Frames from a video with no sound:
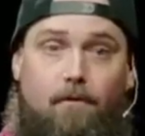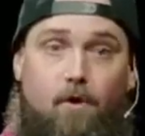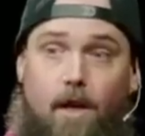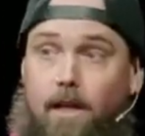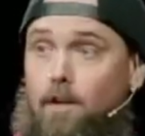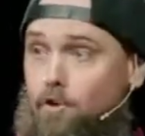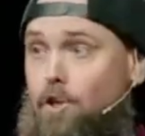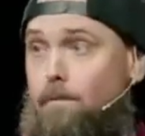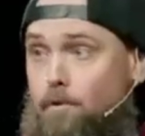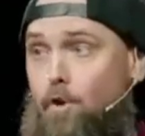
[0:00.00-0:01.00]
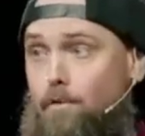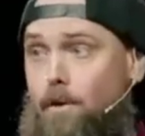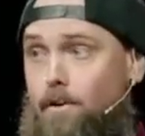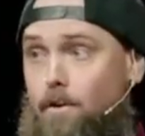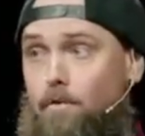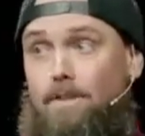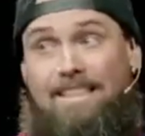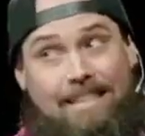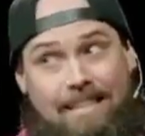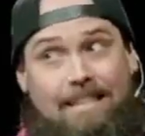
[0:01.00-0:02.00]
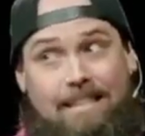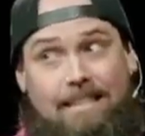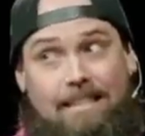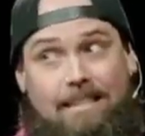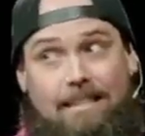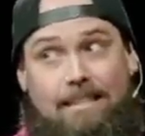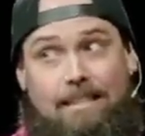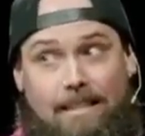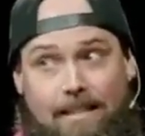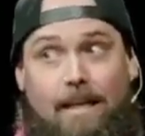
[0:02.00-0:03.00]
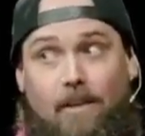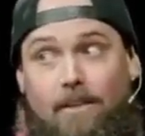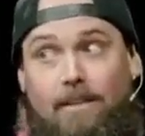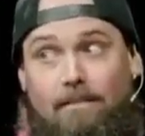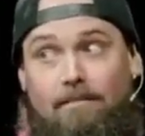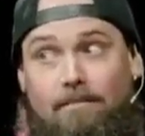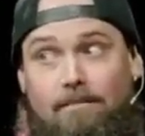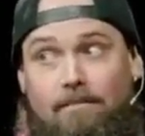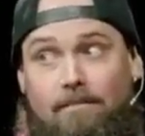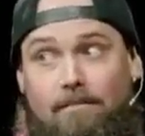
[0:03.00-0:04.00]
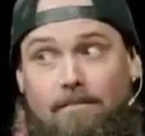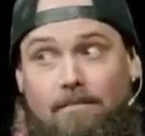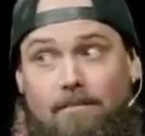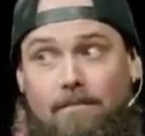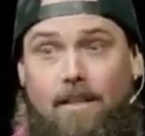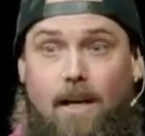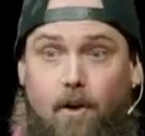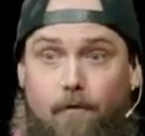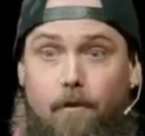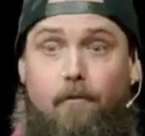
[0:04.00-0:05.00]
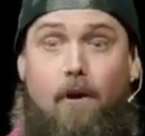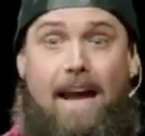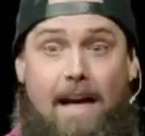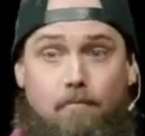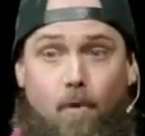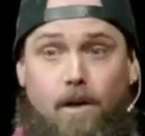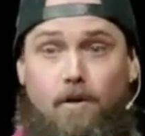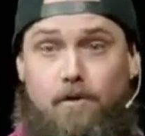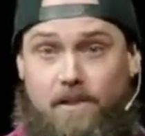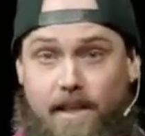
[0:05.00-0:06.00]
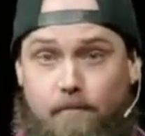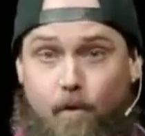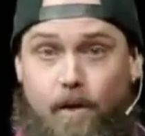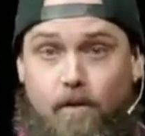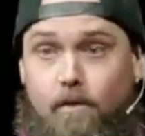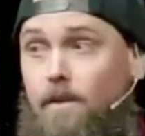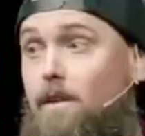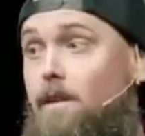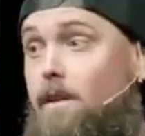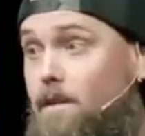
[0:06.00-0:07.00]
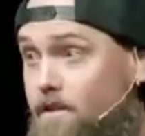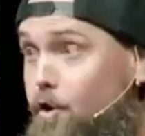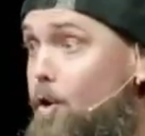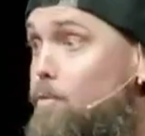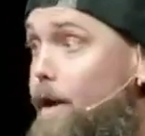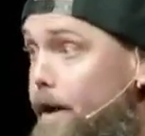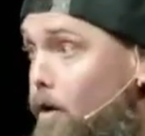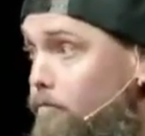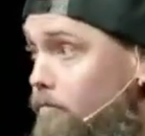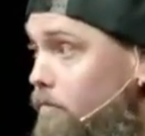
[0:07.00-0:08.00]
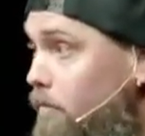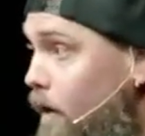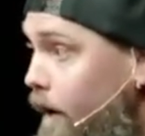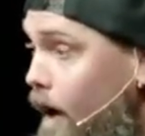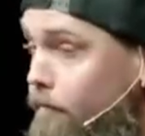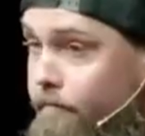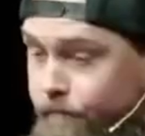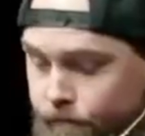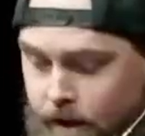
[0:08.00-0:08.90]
Like if you got a hill-shaped growth on you, it's not good. I don't know if you ever had a boil or seen a boil. It's no bueno, okay?